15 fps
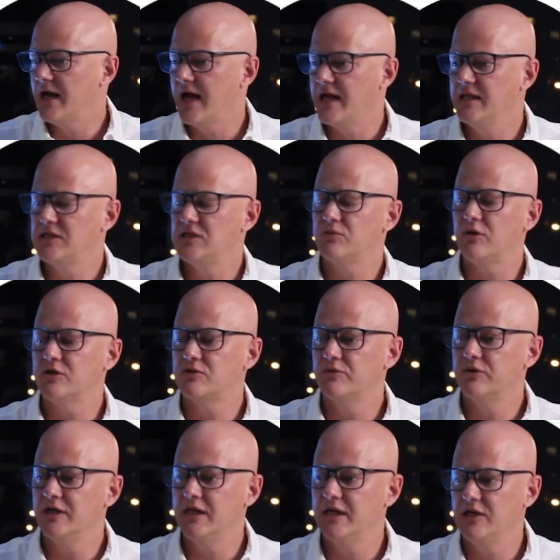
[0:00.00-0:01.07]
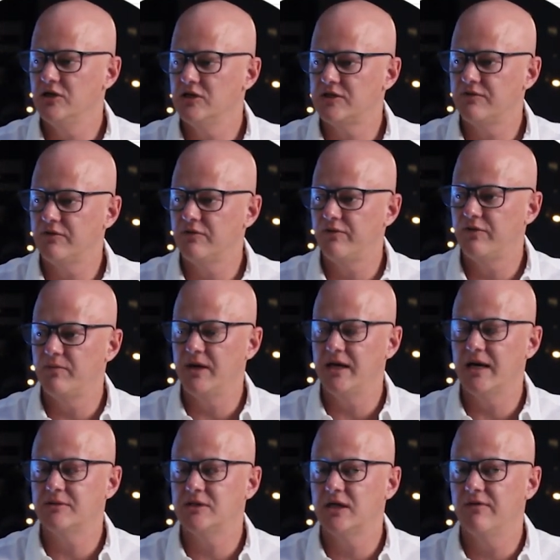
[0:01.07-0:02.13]
and this is what's really useful for being
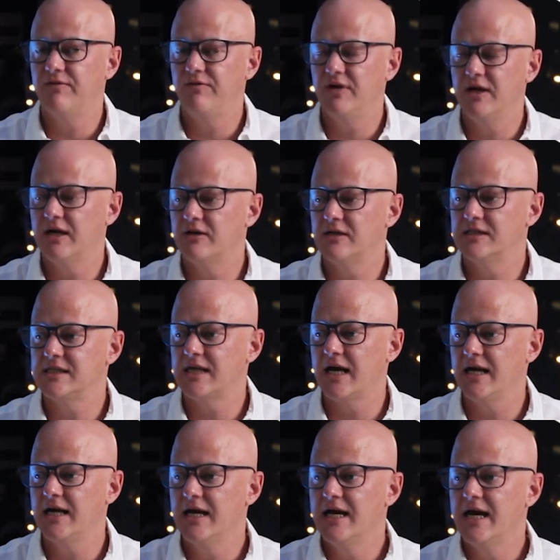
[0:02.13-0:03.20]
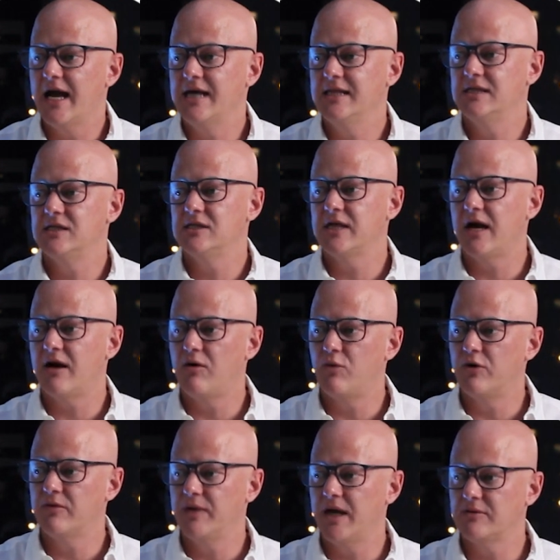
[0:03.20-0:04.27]
able to configure to say, hey, this is how I
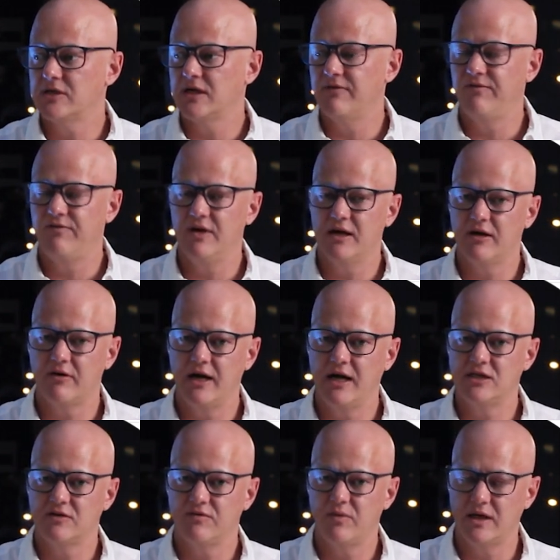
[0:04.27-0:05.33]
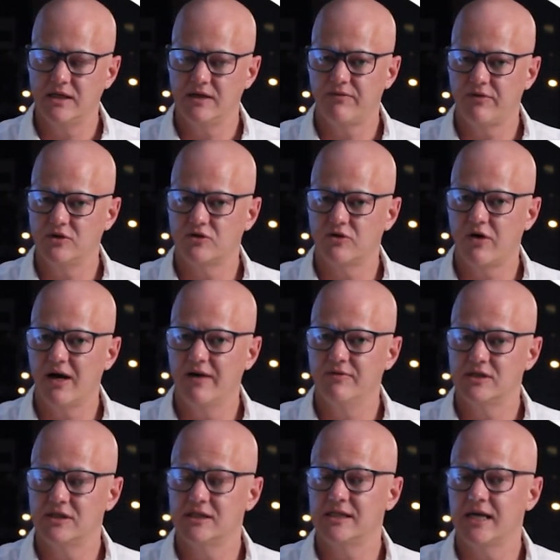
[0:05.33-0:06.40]
want to be able to configure each of my different
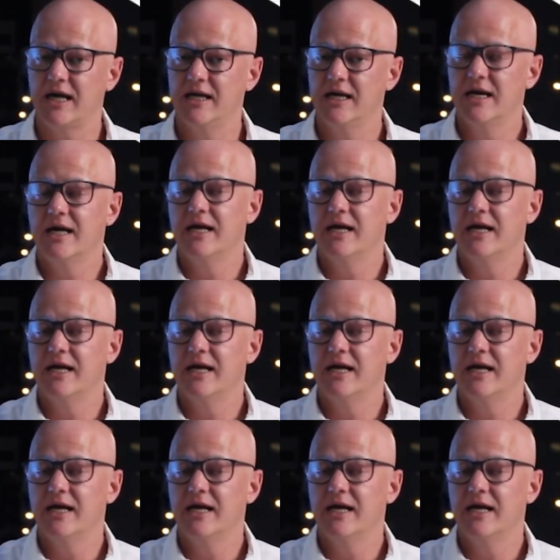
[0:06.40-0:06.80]
drivers to say,